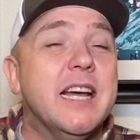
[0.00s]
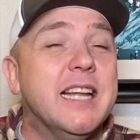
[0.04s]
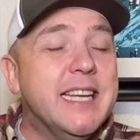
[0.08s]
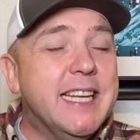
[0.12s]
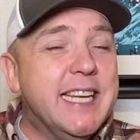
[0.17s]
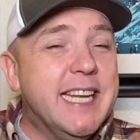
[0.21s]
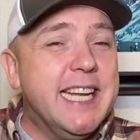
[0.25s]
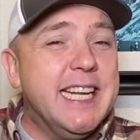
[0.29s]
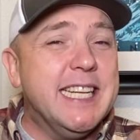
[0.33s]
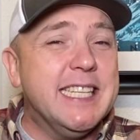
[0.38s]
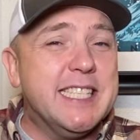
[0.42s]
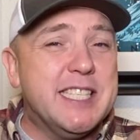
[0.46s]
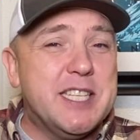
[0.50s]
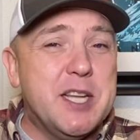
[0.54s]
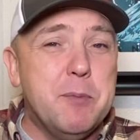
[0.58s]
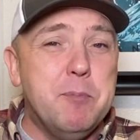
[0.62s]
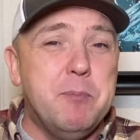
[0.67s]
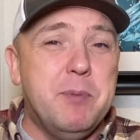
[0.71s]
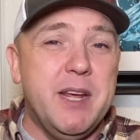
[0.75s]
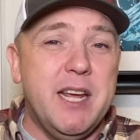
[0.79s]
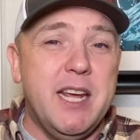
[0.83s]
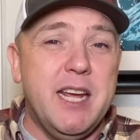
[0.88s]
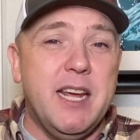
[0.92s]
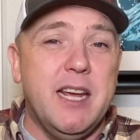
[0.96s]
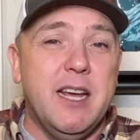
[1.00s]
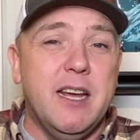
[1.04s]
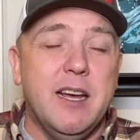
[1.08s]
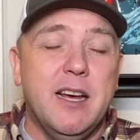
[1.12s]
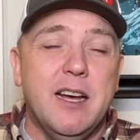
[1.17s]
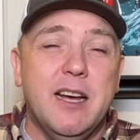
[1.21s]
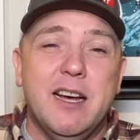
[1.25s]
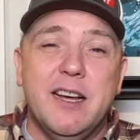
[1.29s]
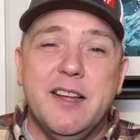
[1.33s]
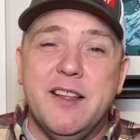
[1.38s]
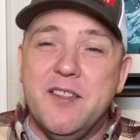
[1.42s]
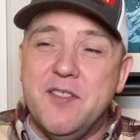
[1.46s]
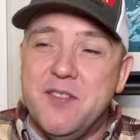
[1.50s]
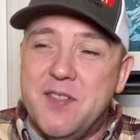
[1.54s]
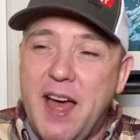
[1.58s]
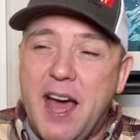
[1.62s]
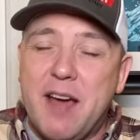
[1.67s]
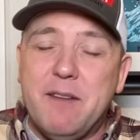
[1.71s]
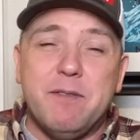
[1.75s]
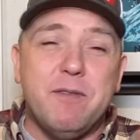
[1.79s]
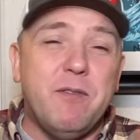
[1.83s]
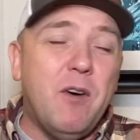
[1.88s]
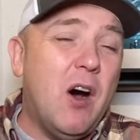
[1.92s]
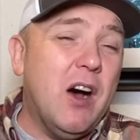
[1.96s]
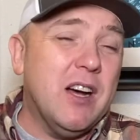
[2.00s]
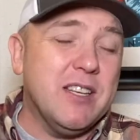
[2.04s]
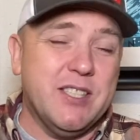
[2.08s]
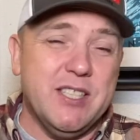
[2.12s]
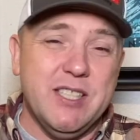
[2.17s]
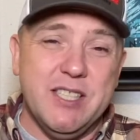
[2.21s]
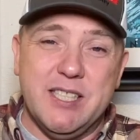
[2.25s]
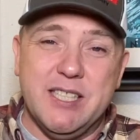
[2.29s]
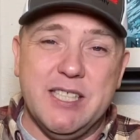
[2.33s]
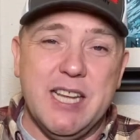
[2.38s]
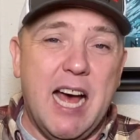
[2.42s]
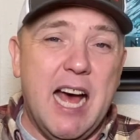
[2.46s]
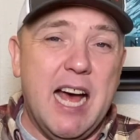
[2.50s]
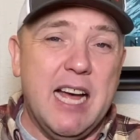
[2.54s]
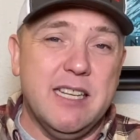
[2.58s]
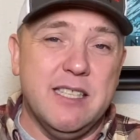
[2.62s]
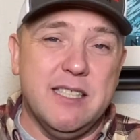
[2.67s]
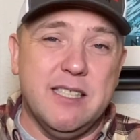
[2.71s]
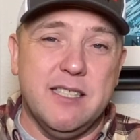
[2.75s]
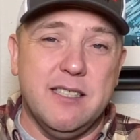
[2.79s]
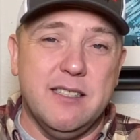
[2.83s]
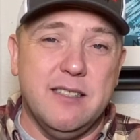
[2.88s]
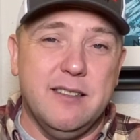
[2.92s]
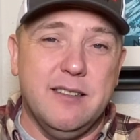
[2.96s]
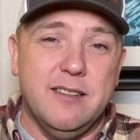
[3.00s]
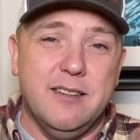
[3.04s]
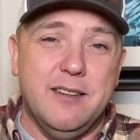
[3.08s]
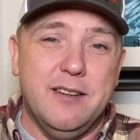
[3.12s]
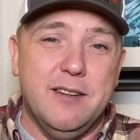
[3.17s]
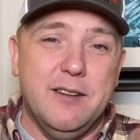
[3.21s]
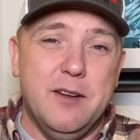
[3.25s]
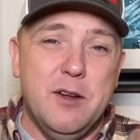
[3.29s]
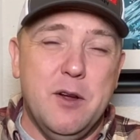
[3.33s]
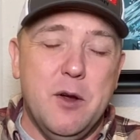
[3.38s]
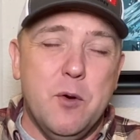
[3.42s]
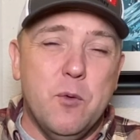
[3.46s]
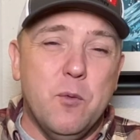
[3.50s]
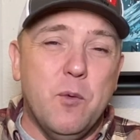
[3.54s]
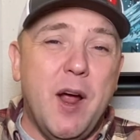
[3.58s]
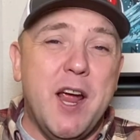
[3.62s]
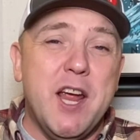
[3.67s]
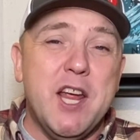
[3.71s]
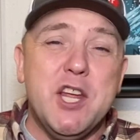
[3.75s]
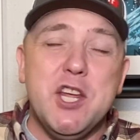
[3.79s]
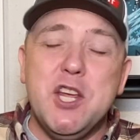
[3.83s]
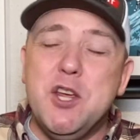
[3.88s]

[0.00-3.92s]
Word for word: needs to be that faucet size, right?